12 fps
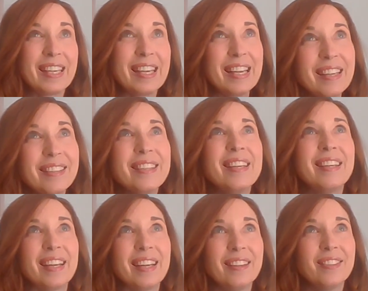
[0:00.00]
easy
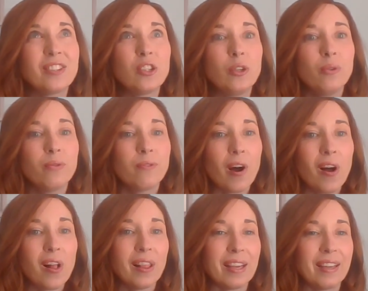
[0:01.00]
it is to
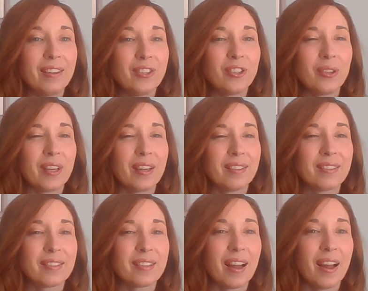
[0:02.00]
fall into
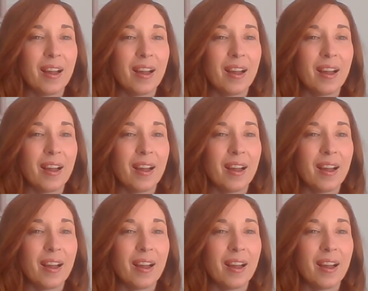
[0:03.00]
this,